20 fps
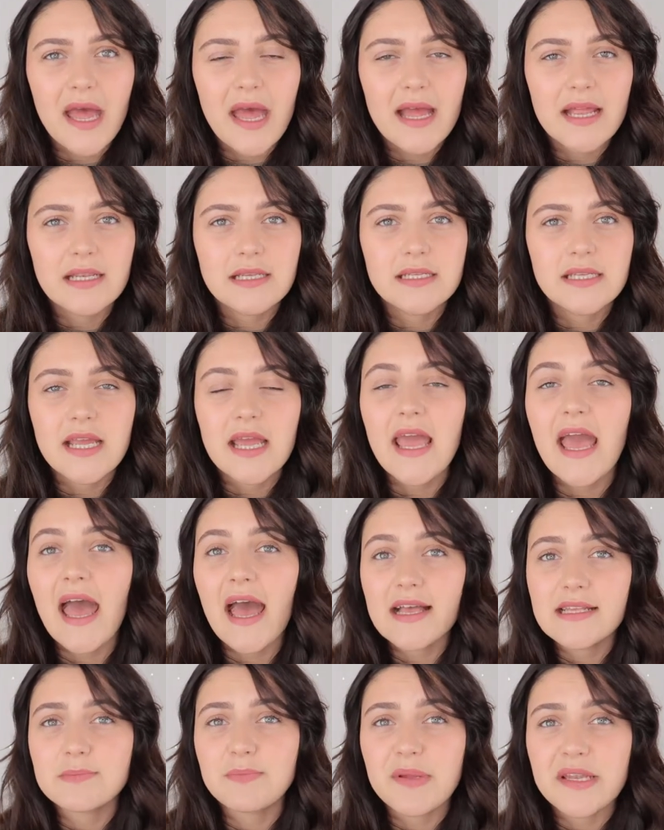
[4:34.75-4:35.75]
and it
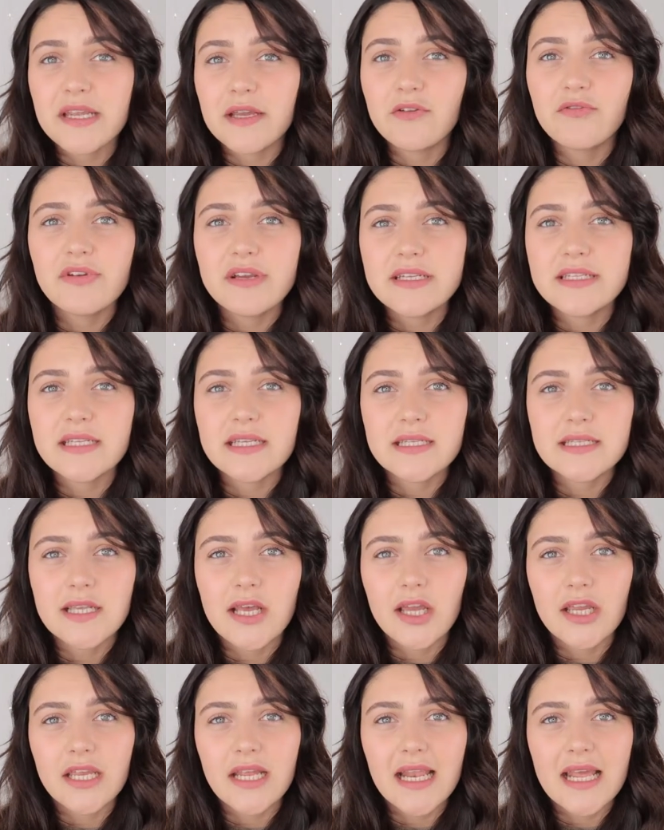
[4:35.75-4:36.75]
has been increasing
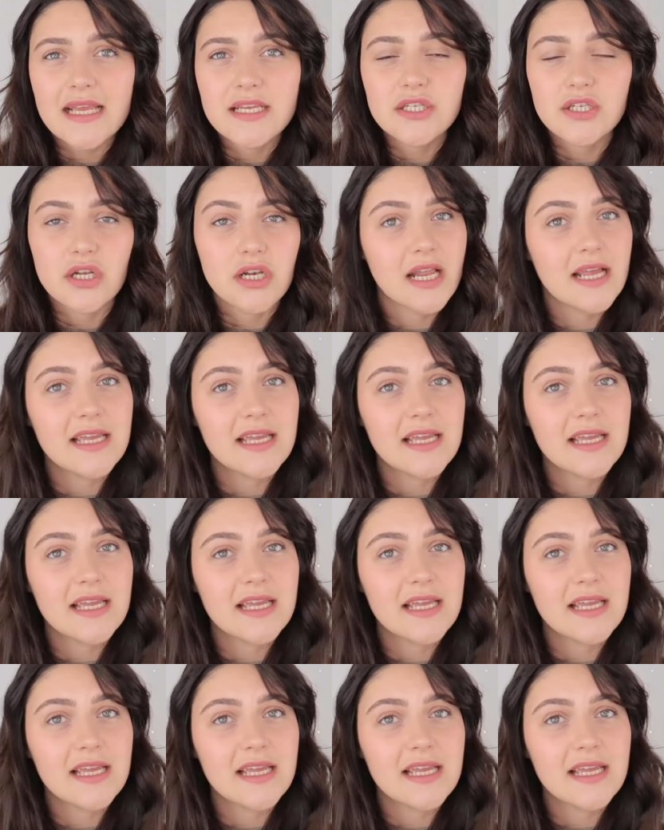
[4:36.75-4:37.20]
circulation